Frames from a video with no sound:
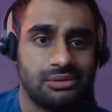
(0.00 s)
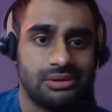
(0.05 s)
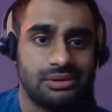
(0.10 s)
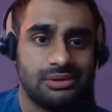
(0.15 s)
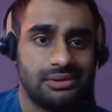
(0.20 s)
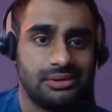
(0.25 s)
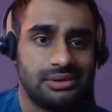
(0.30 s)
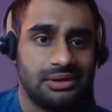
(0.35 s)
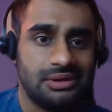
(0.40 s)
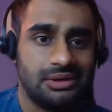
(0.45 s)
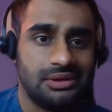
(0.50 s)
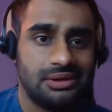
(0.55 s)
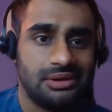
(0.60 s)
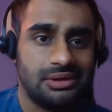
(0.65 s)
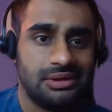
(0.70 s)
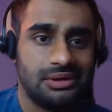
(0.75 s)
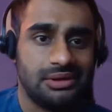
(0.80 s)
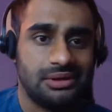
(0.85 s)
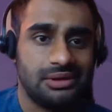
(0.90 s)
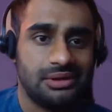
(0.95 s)
or
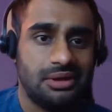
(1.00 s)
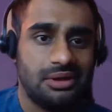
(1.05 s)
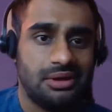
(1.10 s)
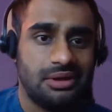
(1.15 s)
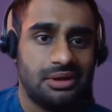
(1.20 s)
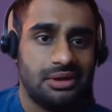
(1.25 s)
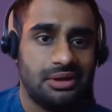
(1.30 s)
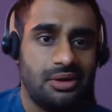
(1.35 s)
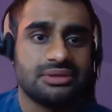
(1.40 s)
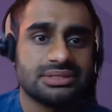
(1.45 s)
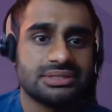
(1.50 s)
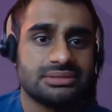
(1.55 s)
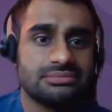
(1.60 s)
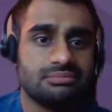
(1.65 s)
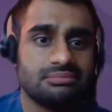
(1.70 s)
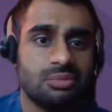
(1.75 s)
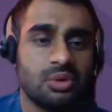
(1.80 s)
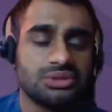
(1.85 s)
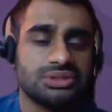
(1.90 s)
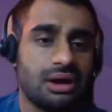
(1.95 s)
something that's
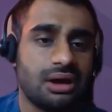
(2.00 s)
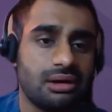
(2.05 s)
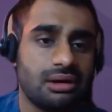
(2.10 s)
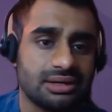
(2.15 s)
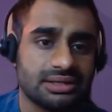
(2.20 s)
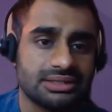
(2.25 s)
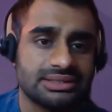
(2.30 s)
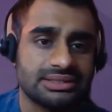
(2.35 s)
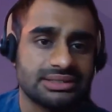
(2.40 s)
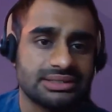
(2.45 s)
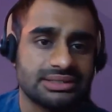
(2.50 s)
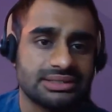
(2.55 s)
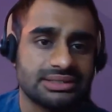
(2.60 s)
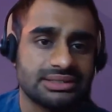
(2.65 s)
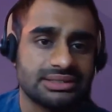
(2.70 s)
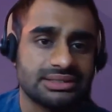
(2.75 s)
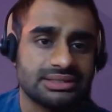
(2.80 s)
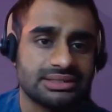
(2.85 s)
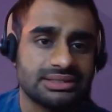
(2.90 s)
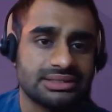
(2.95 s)
more targeted
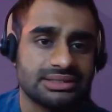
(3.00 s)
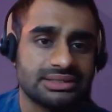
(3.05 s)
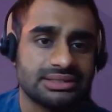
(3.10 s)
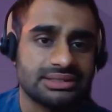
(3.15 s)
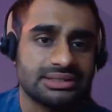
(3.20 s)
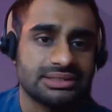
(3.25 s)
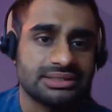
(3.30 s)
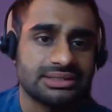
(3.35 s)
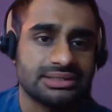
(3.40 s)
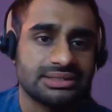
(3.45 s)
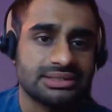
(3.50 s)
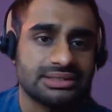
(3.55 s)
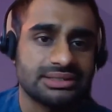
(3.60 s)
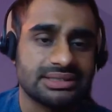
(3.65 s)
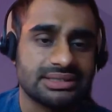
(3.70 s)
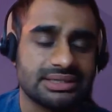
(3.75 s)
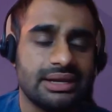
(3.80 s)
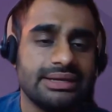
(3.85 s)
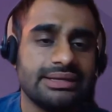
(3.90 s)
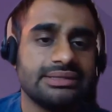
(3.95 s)
and then that
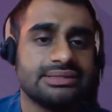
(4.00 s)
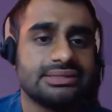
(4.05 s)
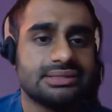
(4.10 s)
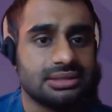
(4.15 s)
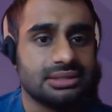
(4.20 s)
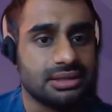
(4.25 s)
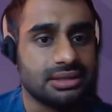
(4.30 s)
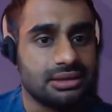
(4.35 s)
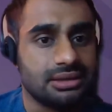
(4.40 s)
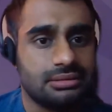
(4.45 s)
leads to